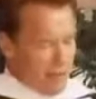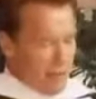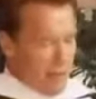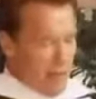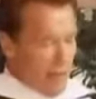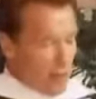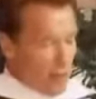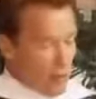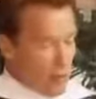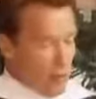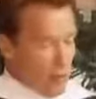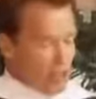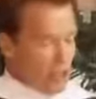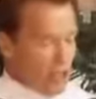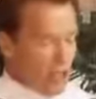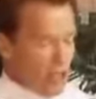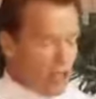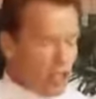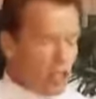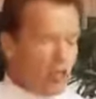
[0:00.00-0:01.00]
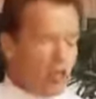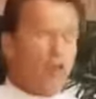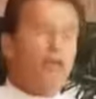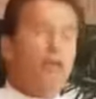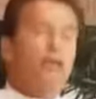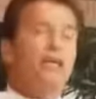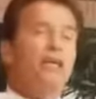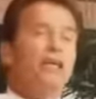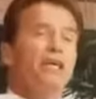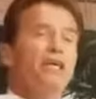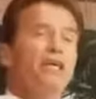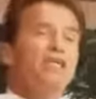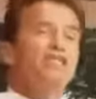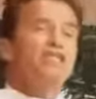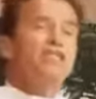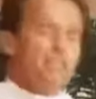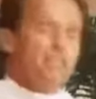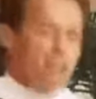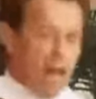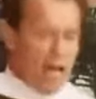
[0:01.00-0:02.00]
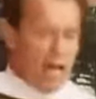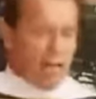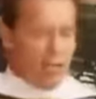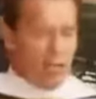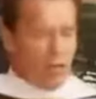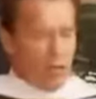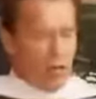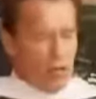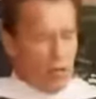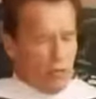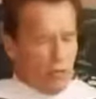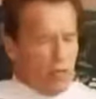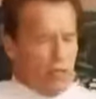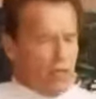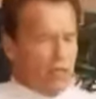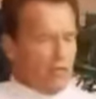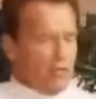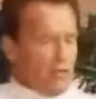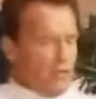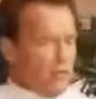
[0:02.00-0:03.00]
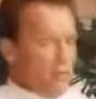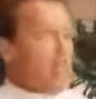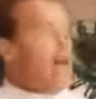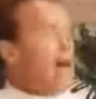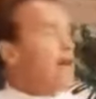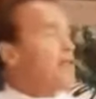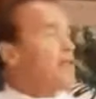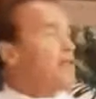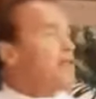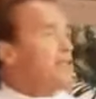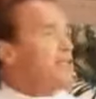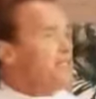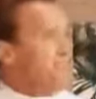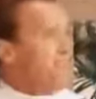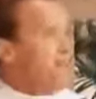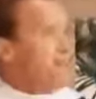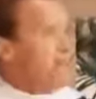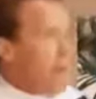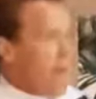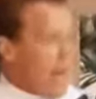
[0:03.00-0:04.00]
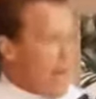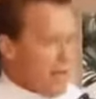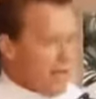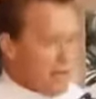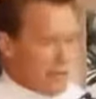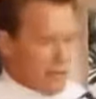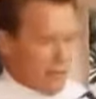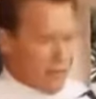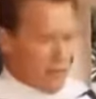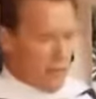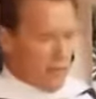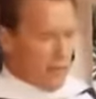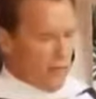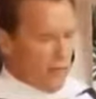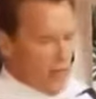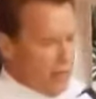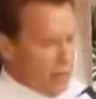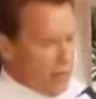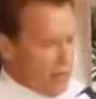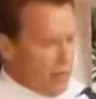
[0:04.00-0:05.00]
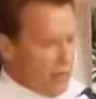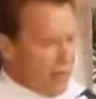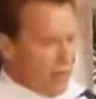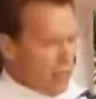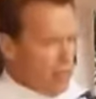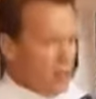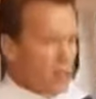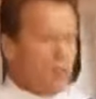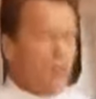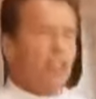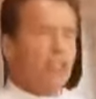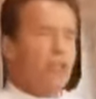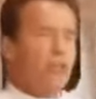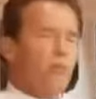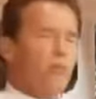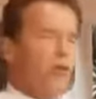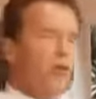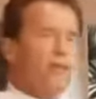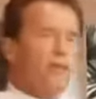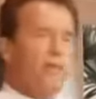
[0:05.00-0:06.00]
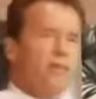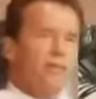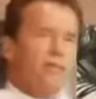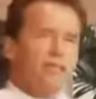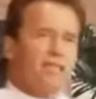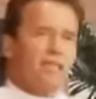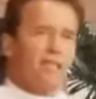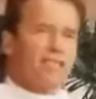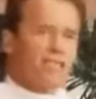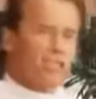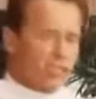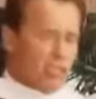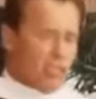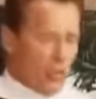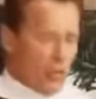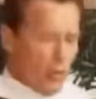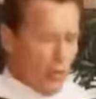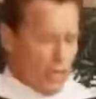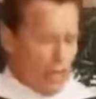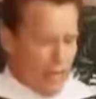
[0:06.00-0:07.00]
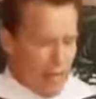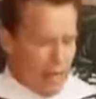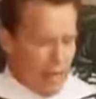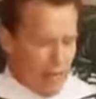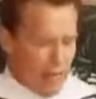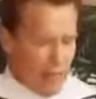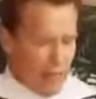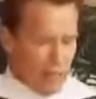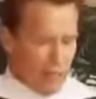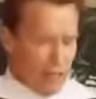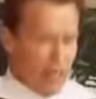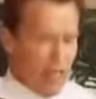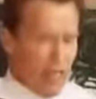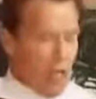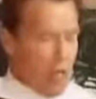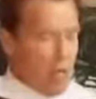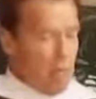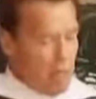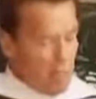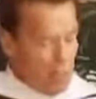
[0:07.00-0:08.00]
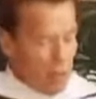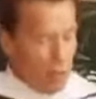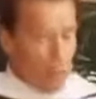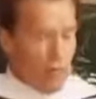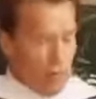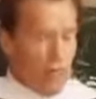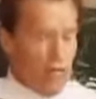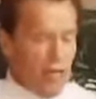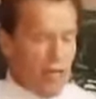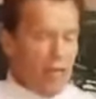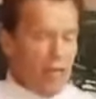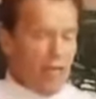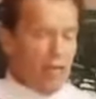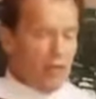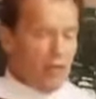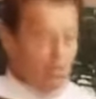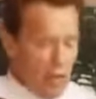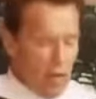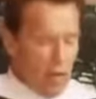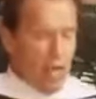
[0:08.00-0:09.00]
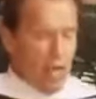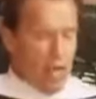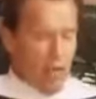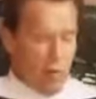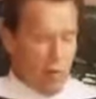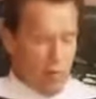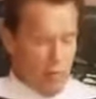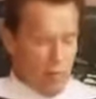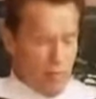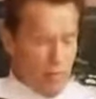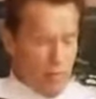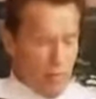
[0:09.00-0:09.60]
Now, of course, this journey is not going to be without any setbacks and failures or disappointments. That's just the way life is. But you're ready and you're able.